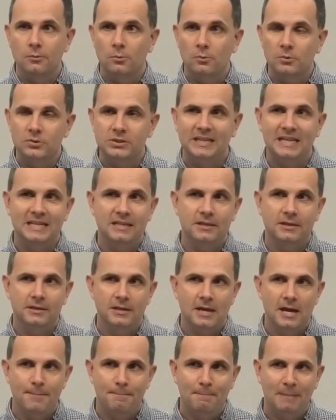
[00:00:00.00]
we'll see that
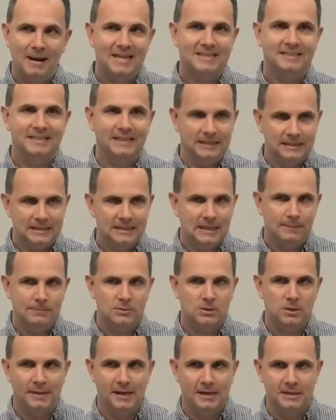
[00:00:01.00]
their blessing seems
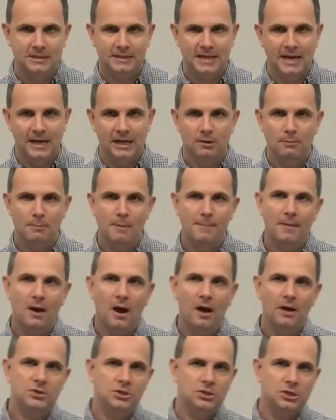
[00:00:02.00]
to be at stake. Remember,
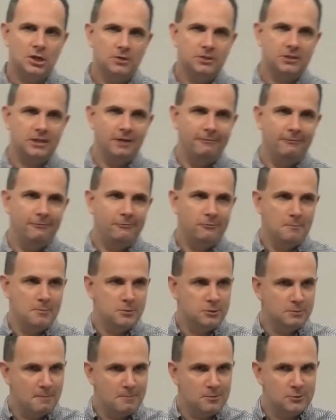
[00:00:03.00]
under Joseph, do you
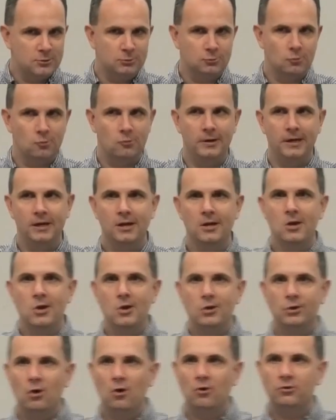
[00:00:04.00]
remember the story?
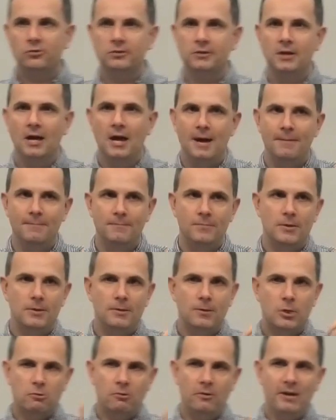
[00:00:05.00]
God,
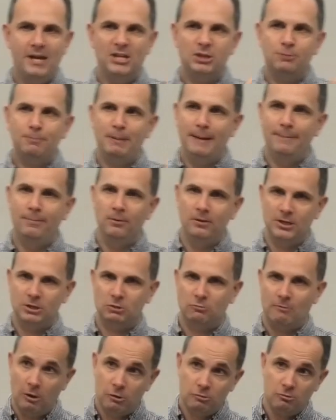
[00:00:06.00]
through his people
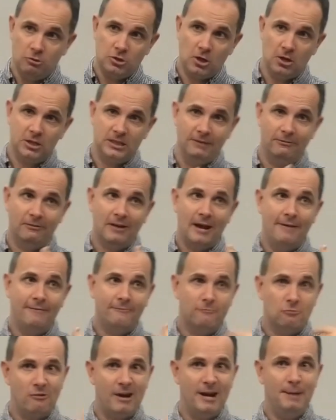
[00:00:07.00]
Israel, through Joseph,
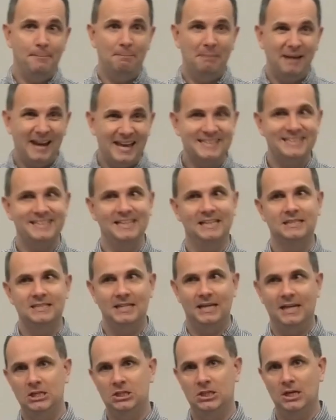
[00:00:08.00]
gave great blessing
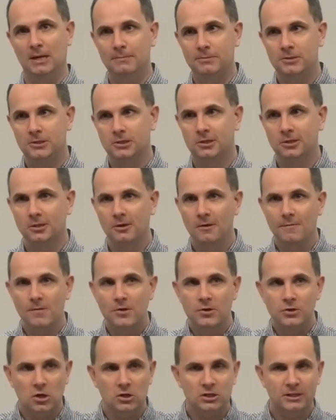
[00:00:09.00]
to Egypt.
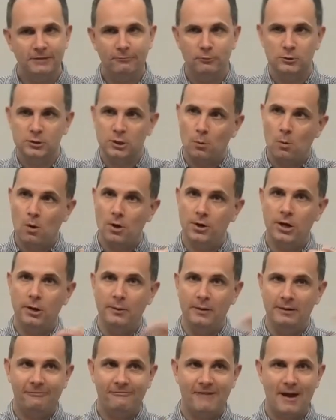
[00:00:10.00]
Joseph was the one who,
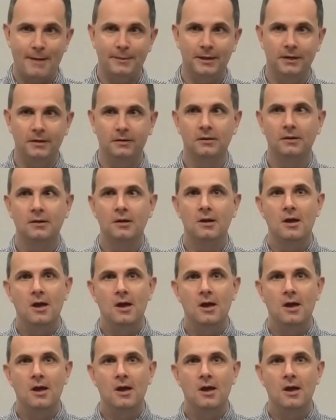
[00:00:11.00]
in famine,